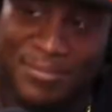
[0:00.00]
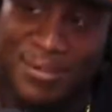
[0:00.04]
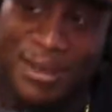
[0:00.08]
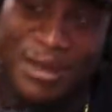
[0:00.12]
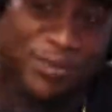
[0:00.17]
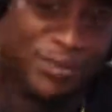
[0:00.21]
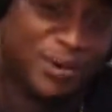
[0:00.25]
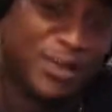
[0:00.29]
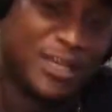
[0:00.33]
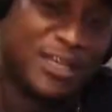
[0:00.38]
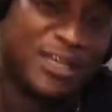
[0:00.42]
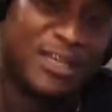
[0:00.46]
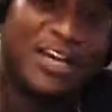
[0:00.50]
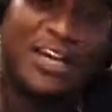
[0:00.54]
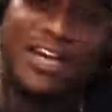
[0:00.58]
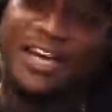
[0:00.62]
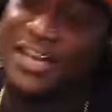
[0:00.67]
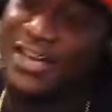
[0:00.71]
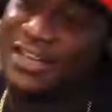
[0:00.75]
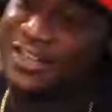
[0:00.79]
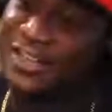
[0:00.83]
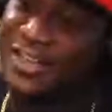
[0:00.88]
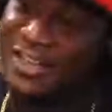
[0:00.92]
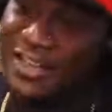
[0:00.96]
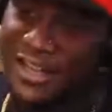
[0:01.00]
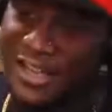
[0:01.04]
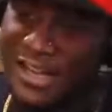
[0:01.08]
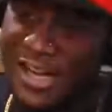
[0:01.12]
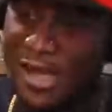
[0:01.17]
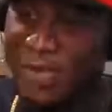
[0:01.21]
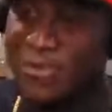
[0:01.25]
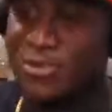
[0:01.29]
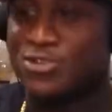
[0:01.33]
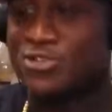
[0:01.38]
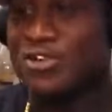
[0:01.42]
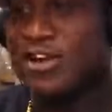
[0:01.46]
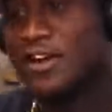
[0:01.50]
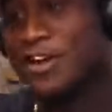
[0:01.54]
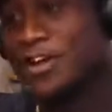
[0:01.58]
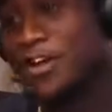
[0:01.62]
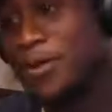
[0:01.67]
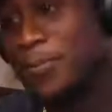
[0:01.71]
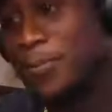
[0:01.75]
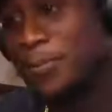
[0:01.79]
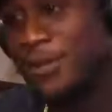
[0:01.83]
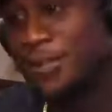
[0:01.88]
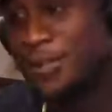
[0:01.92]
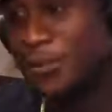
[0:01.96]
But we, at the end of the day, we trying to
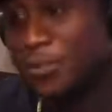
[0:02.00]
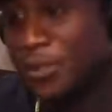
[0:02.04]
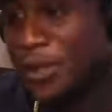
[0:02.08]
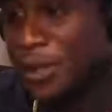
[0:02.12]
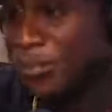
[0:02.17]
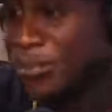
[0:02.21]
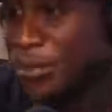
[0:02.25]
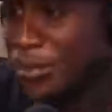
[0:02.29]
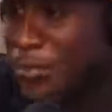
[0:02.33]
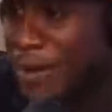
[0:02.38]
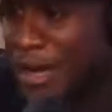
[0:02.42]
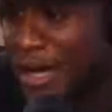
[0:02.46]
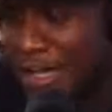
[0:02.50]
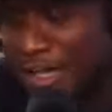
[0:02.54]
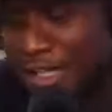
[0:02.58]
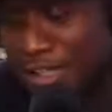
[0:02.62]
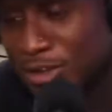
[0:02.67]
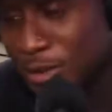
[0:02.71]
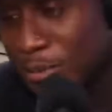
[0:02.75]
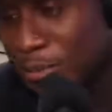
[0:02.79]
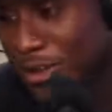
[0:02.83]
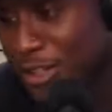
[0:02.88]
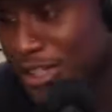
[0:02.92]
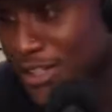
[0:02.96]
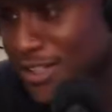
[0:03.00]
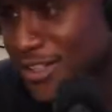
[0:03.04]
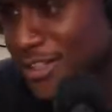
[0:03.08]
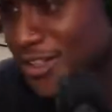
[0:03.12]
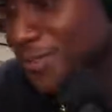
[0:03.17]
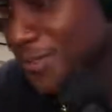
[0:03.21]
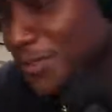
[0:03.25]
help other people, man. That's a blessing.